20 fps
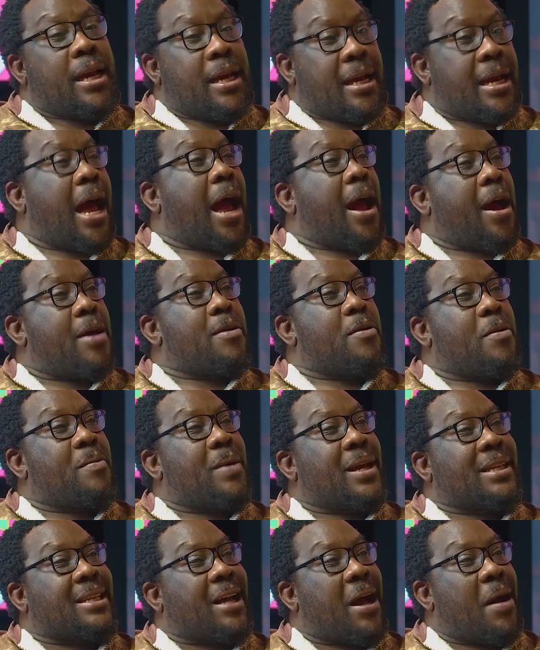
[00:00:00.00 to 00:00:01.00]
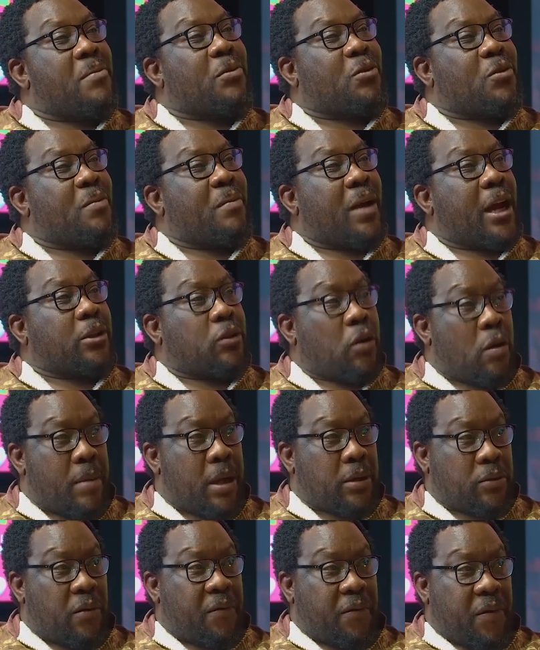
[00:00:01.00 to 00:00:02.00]
you must come to my
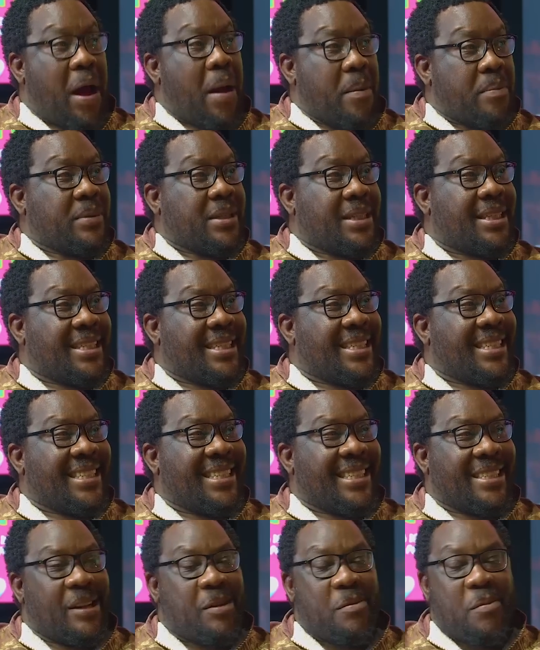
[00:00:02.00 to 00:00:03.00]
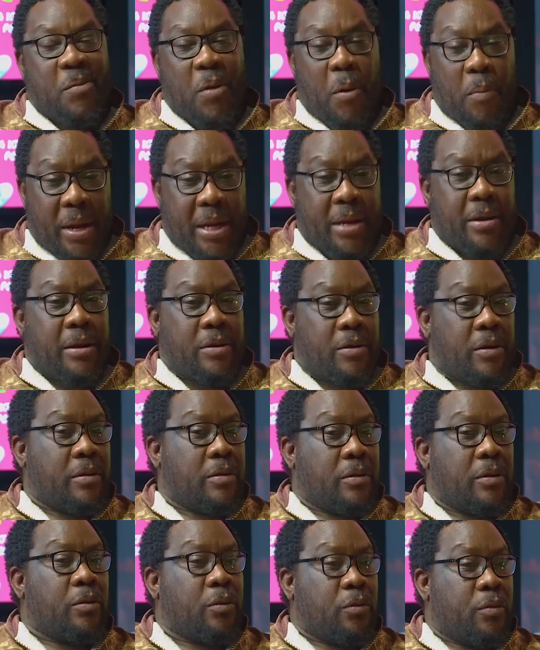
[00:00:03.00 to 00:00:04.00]
tomato farms in Limpopo, and
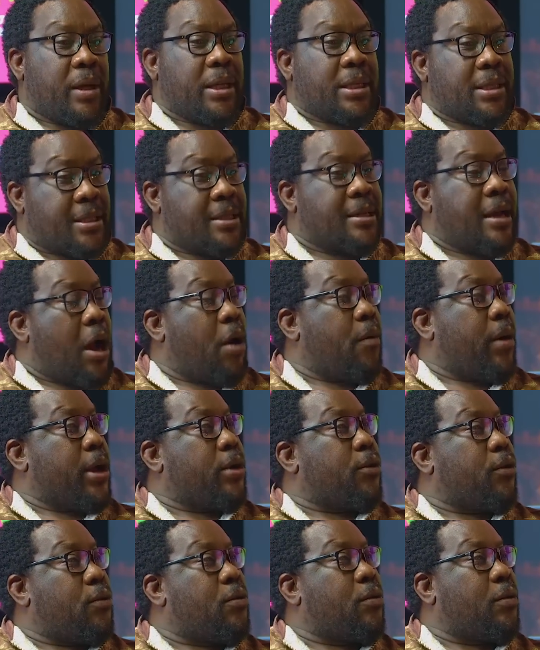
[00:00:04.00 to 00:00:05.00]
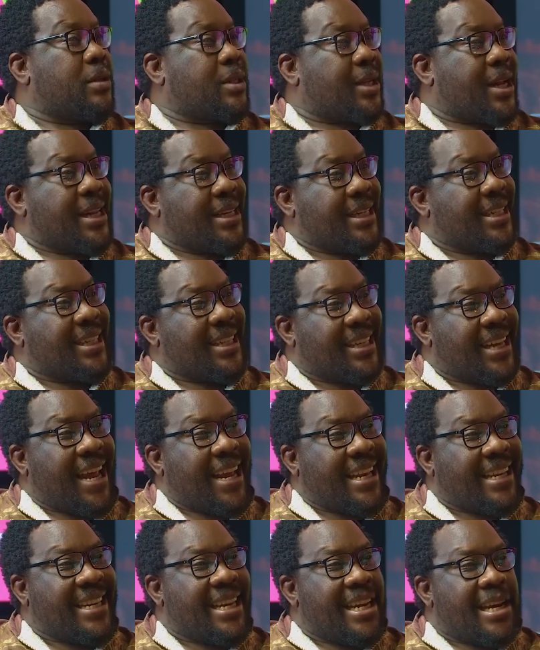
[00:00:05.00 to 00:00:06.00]
you must see how I cook
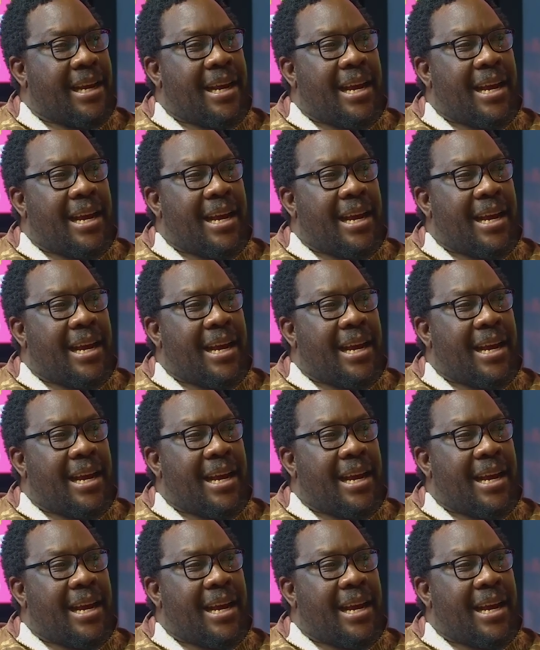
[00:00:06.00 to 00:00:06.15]
traditionally.